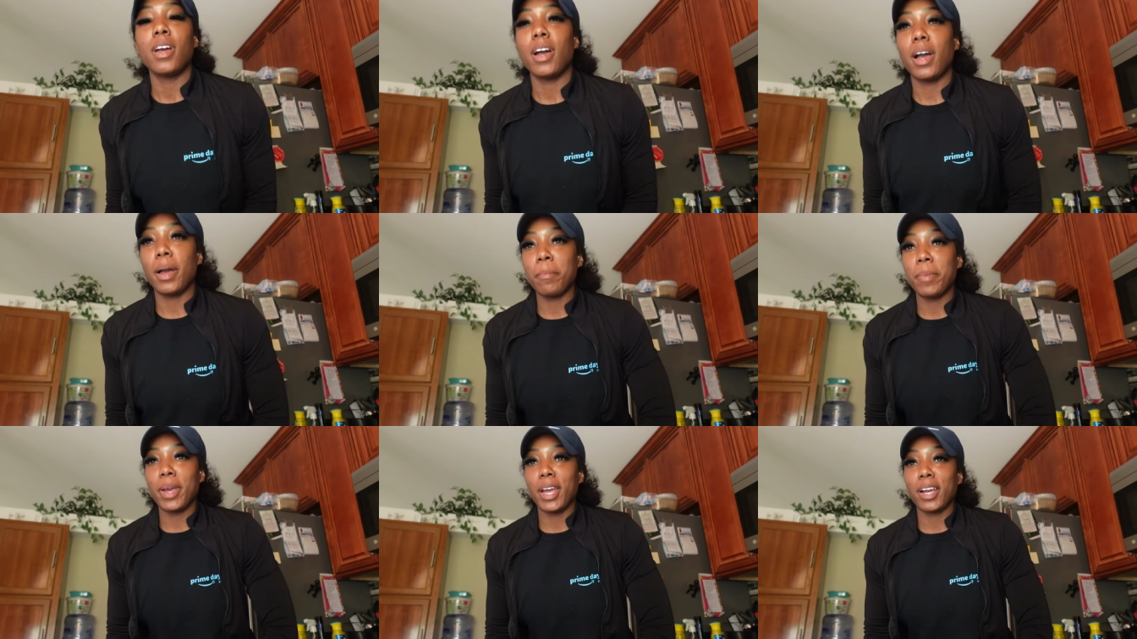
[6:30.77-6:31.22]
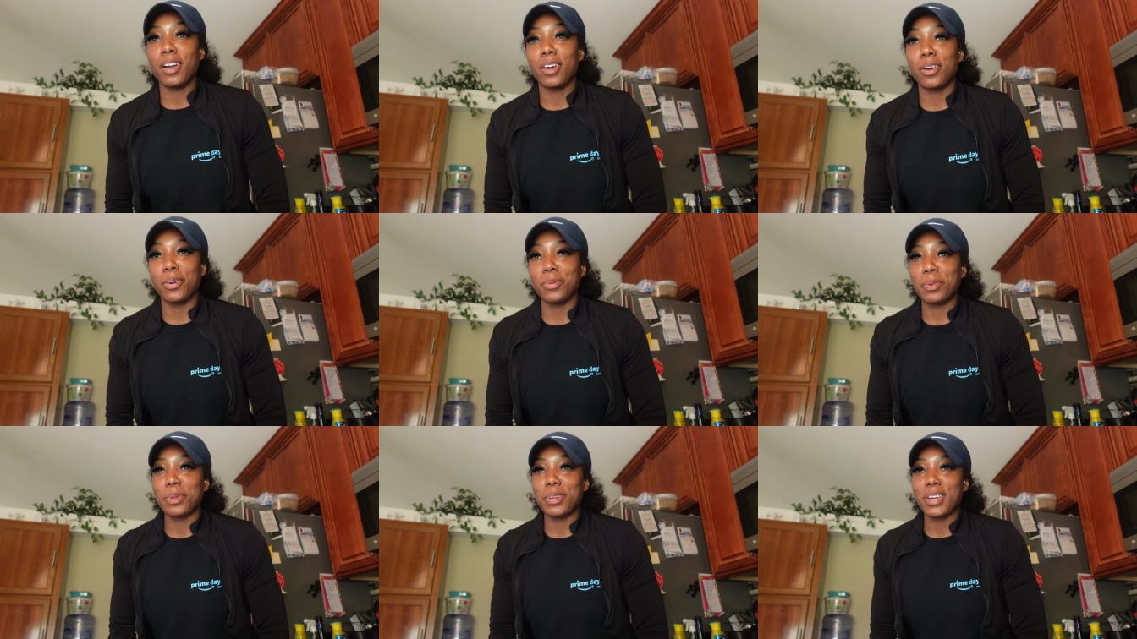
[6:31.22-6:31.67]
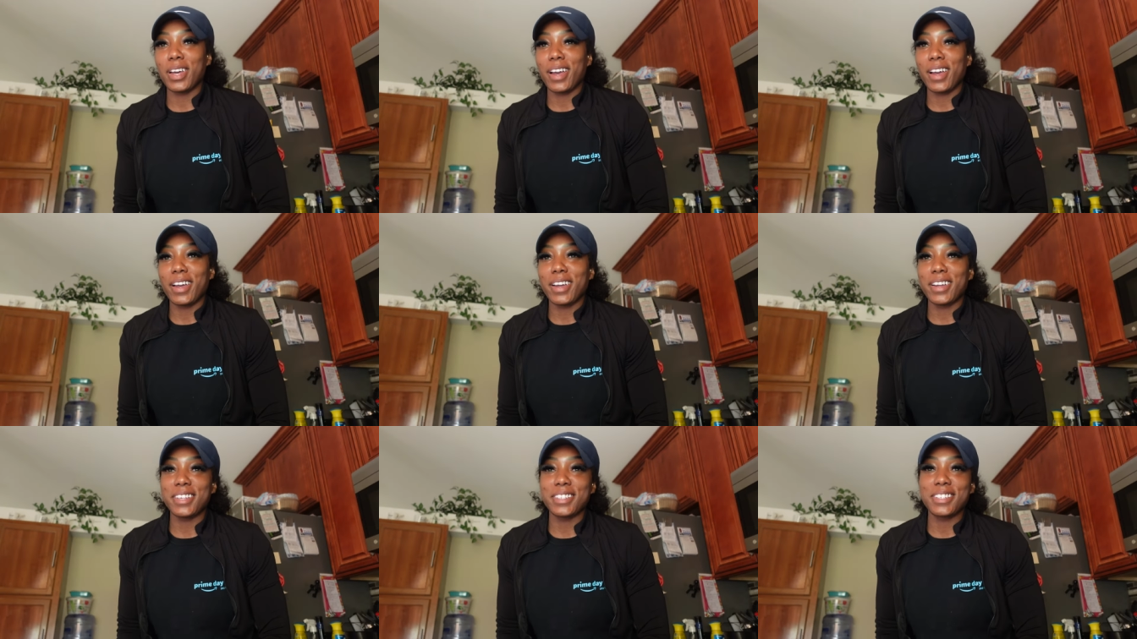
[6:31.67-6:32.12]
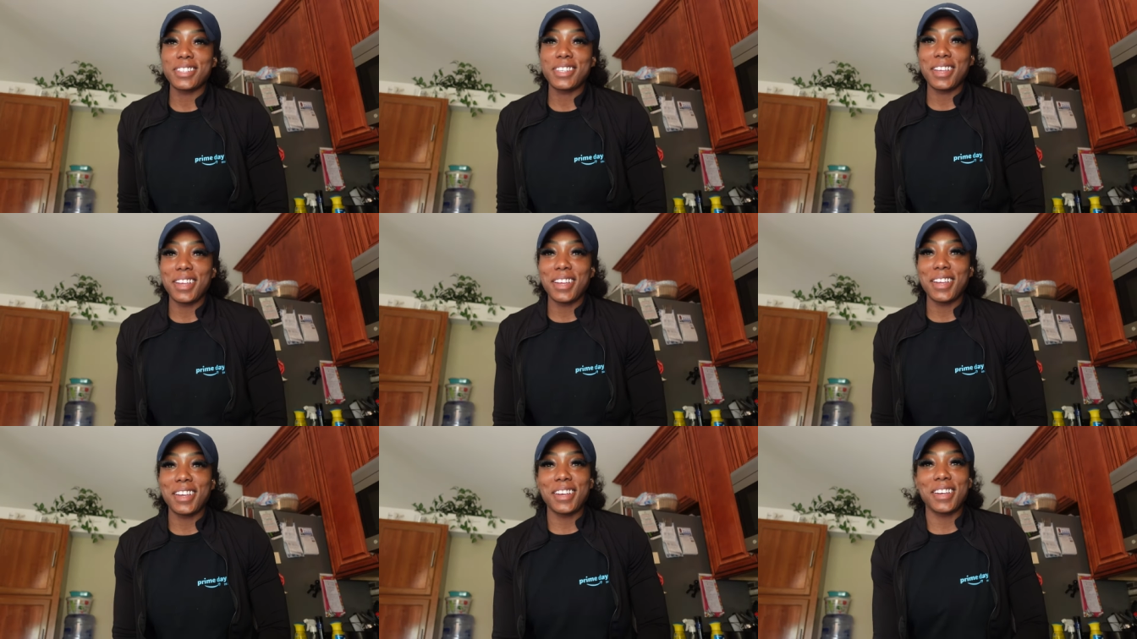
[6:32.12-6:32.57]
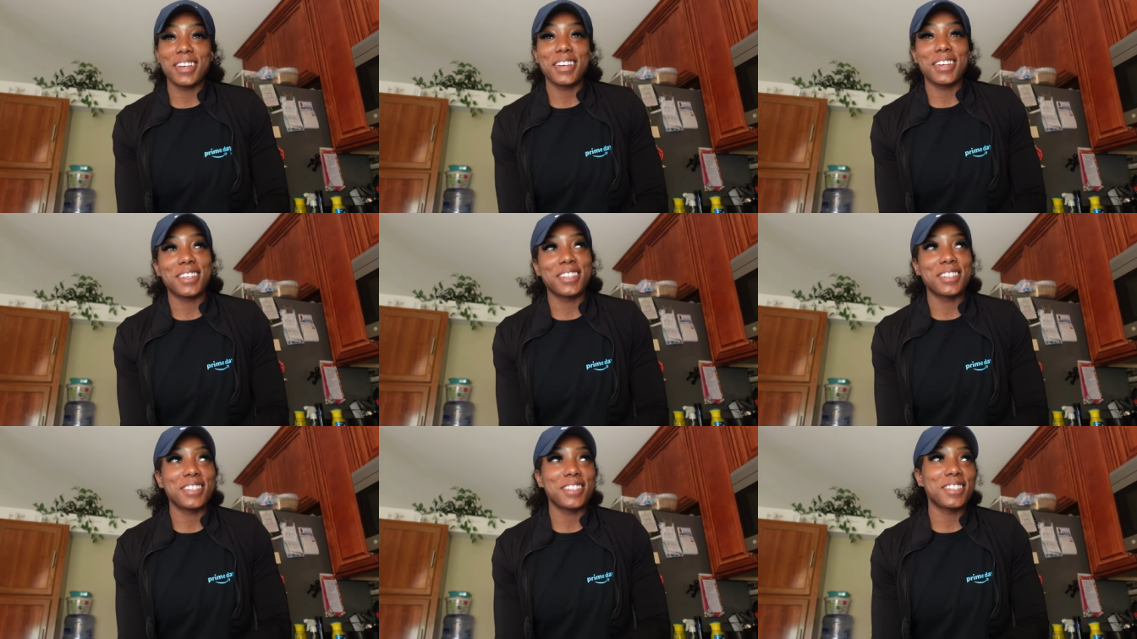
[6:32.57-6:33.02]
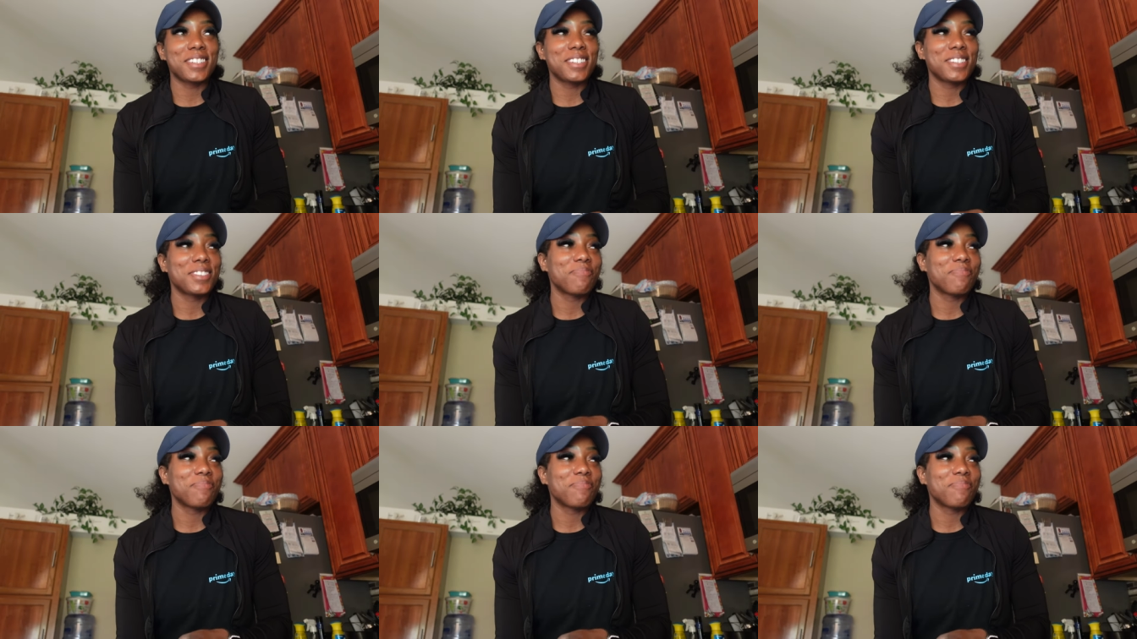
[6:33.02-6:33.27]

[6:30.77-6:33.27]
i'm back home you guys and